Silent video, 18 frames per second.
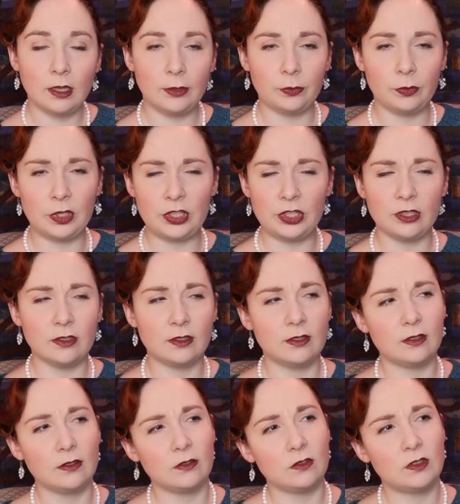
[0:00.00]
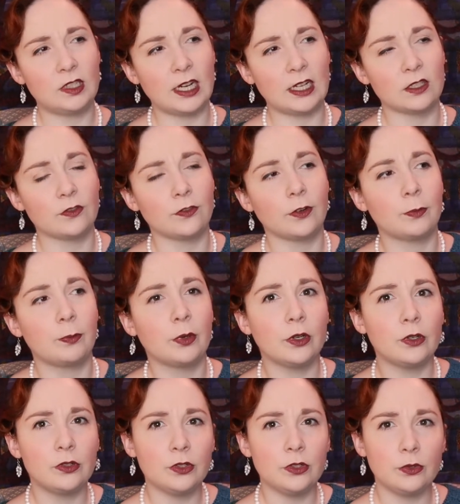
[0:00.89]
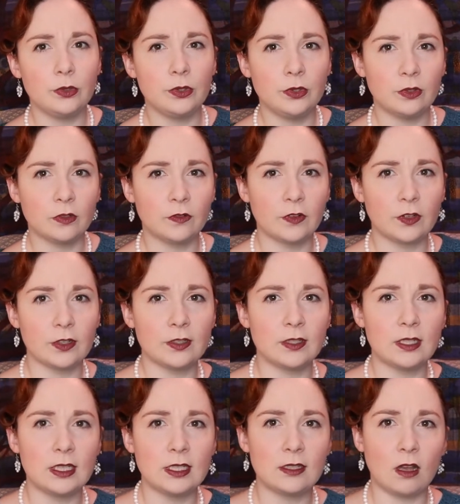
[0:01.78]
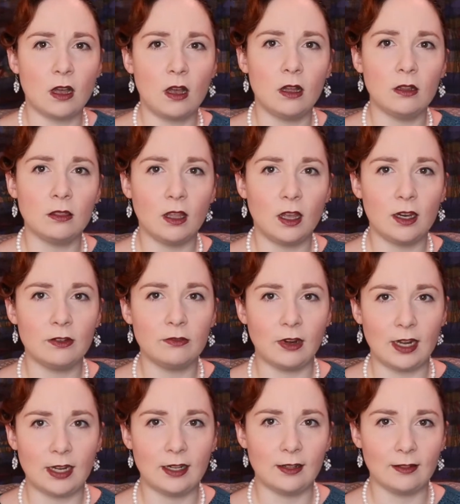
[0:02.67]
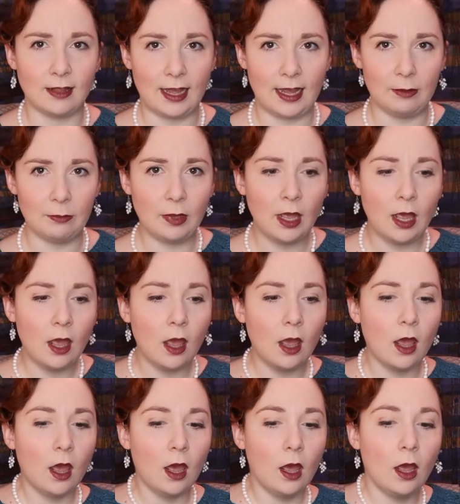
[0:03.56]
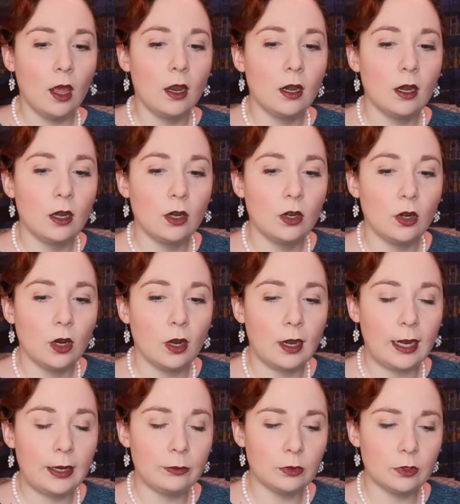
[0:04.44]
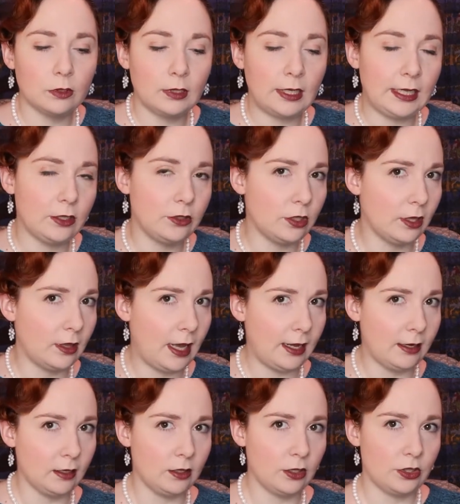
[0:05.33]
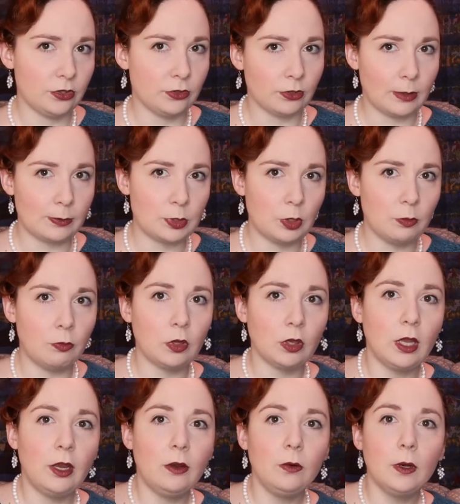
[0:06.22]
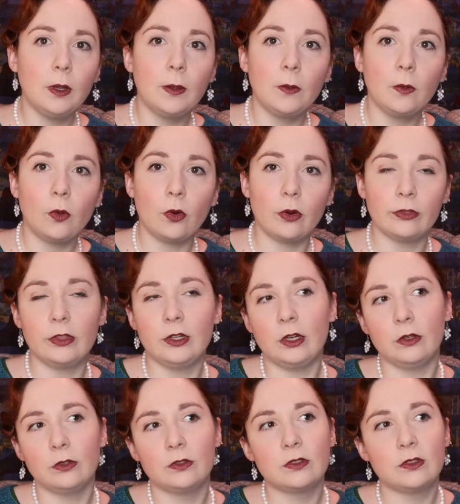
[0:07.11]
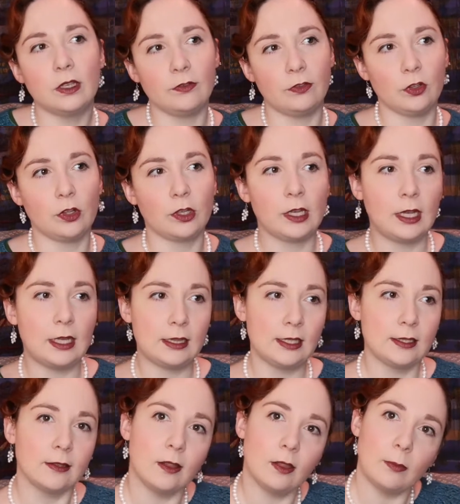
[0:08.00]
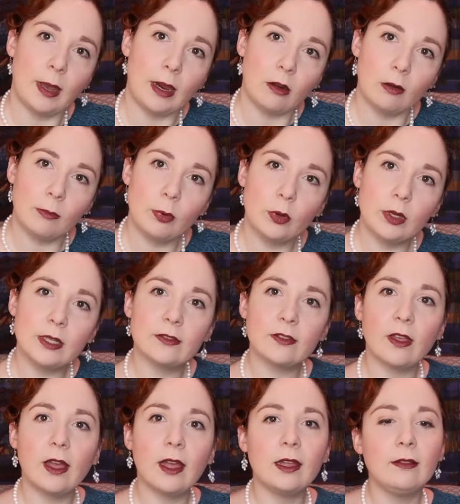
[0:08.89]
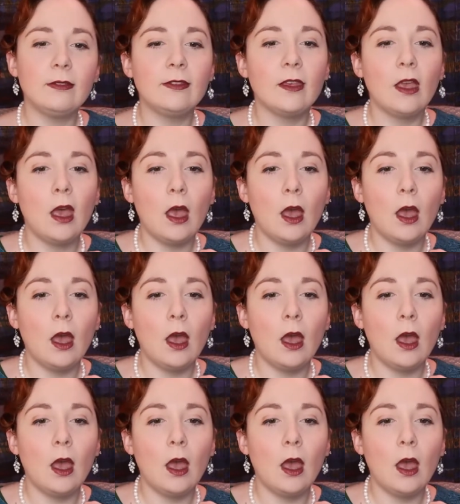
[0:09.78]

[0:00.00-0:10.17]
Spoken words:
which stands for Purdue University's Online Writing Lab. I will link to that in the description below, or the notes if you're looking at this on the PowerPoint slides.